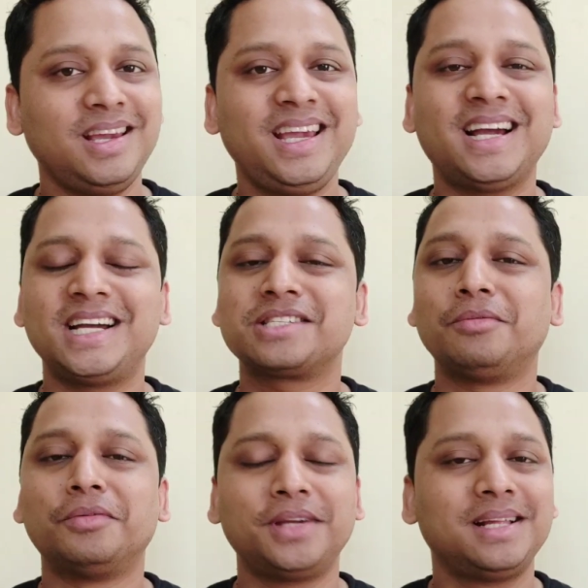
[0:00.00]
Hey guys,
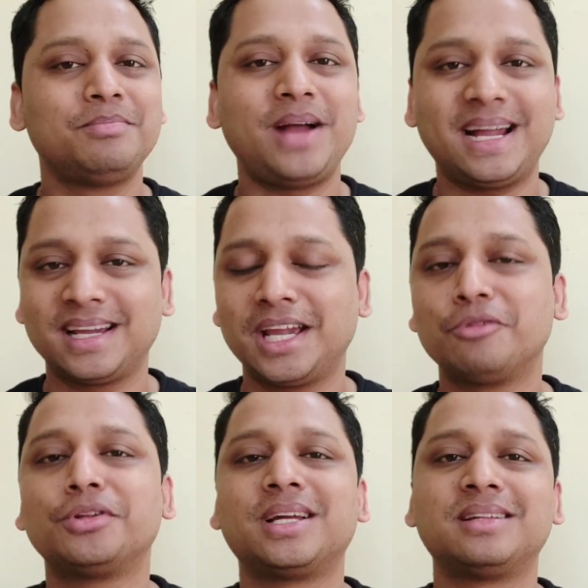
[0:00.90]
I'm Abir back
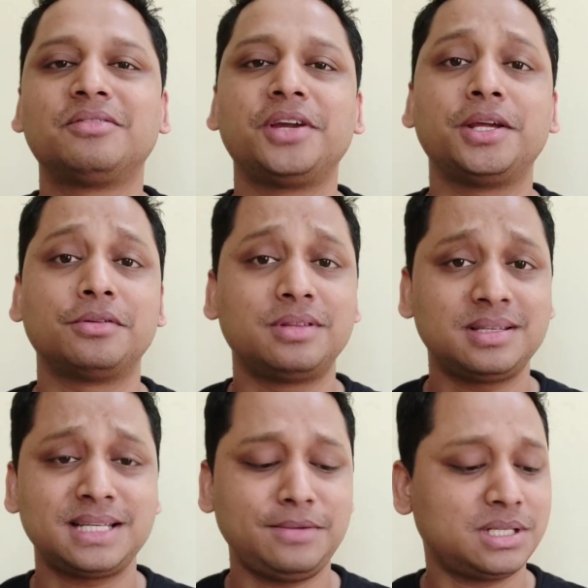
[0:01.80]
again with another video.
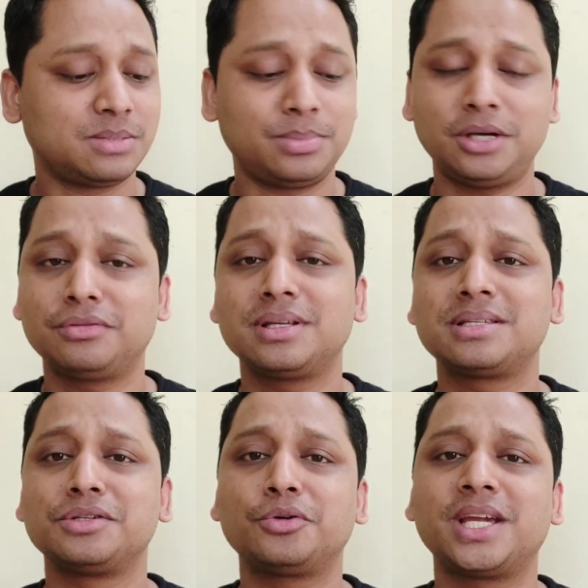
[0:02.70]
This time it's about
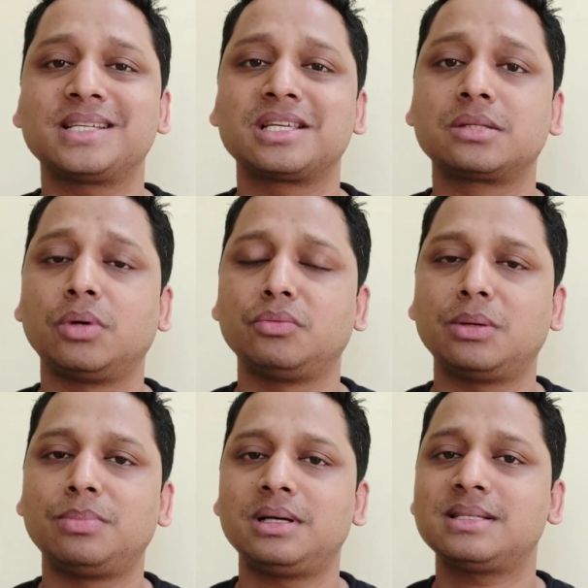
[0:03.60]
this Nokia
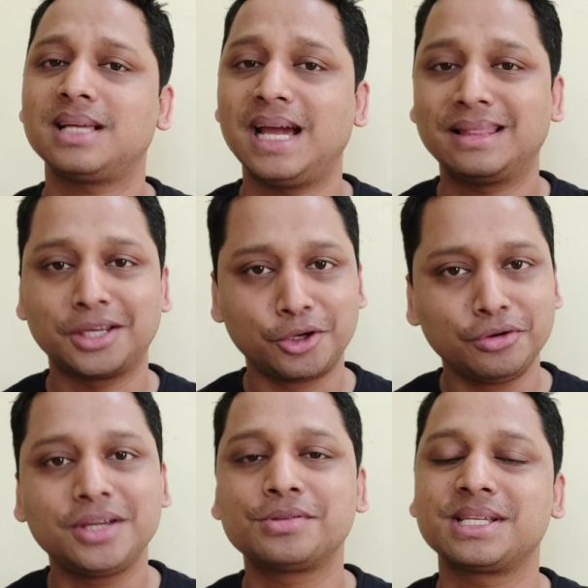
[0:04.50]
6.1 Plus and the
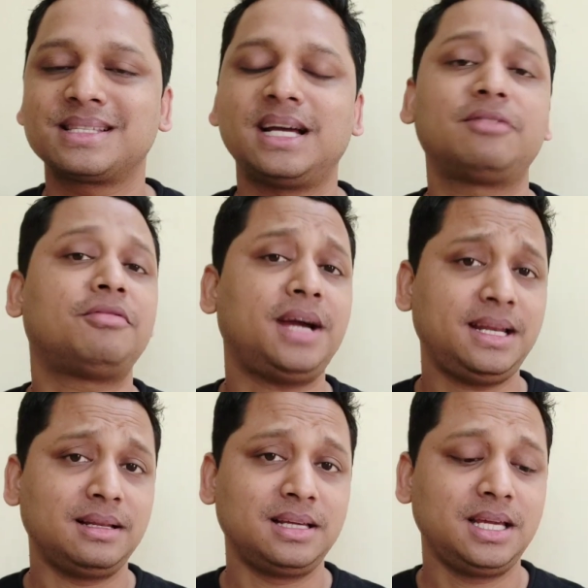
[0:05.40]
good news is that
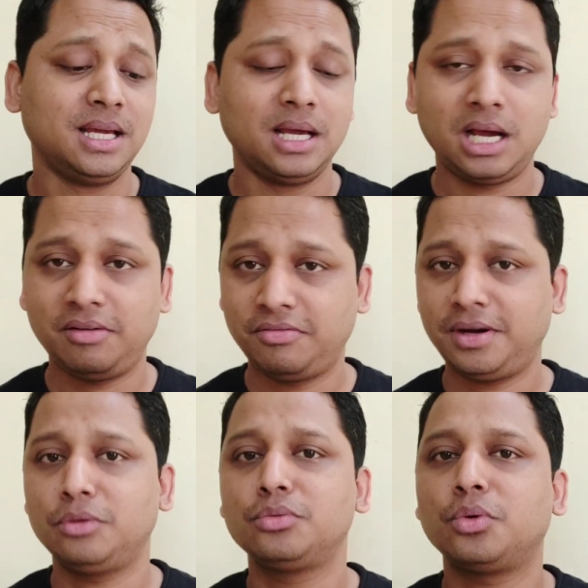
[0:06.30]
finally I
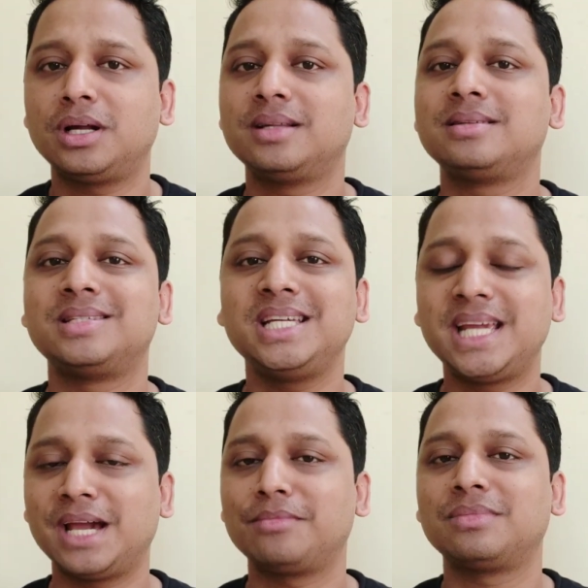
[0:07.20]
found one
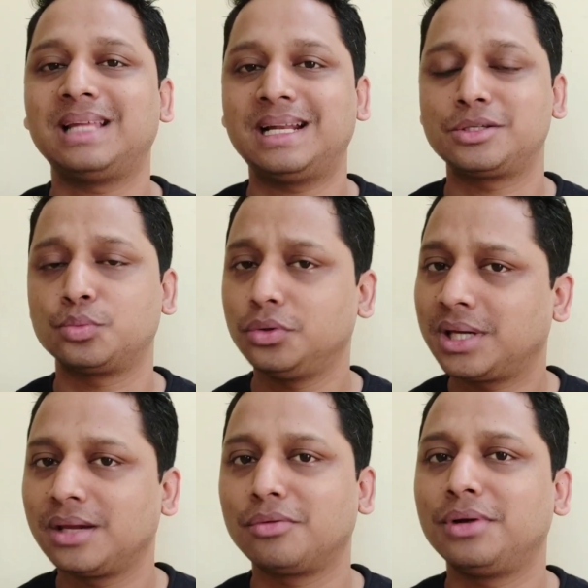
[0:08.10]
Gcam that is
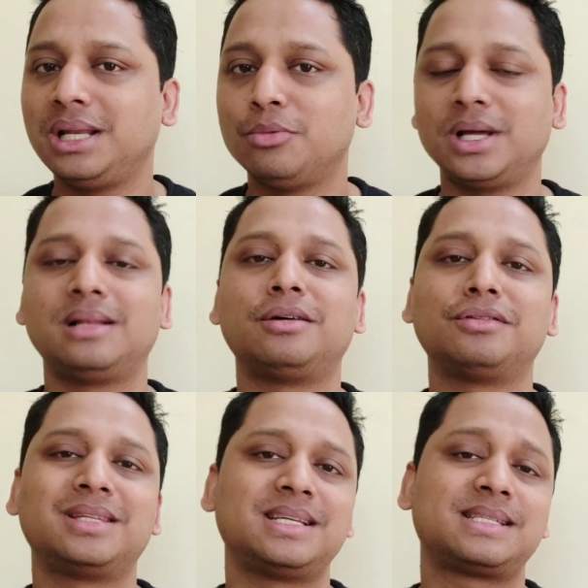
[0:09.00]
working really well
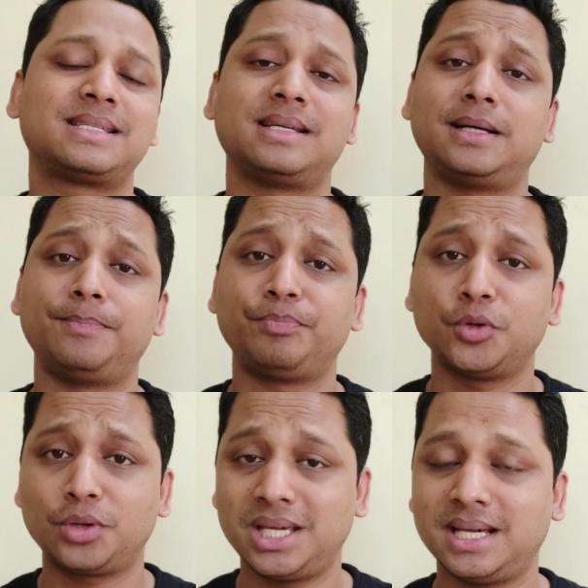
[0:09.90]
on this uh,
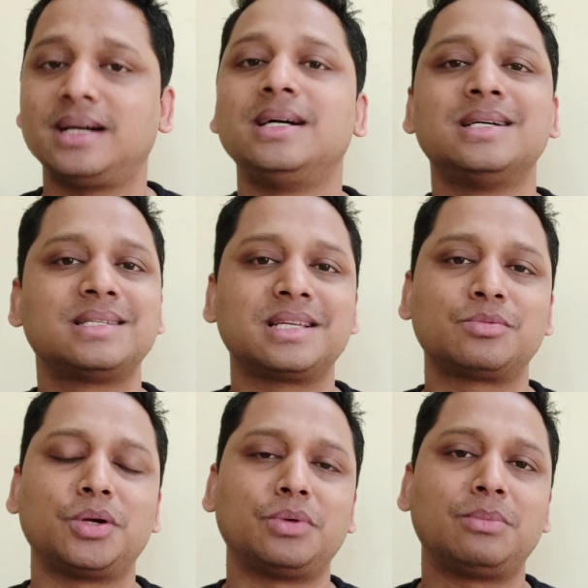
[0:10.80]
Nokia
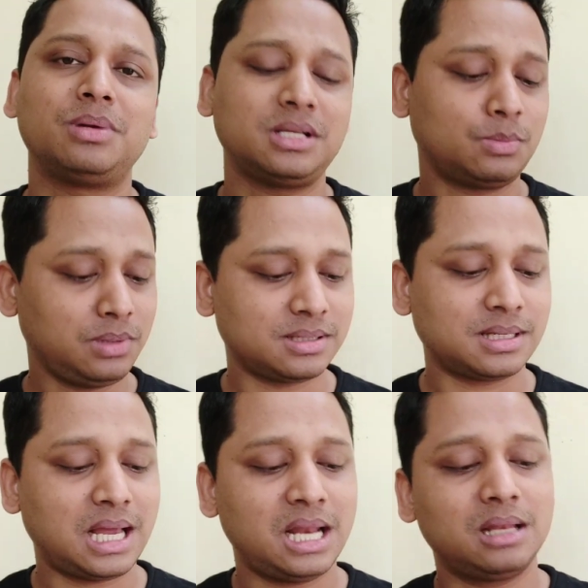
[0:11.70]
6.1 Plus.
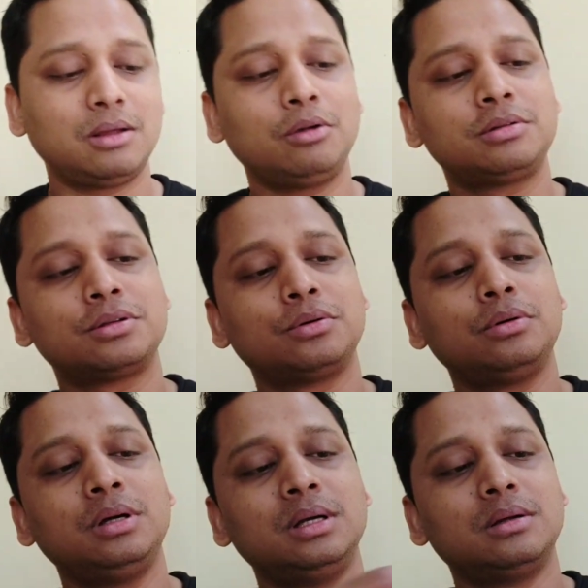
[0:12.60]
Plus I'll also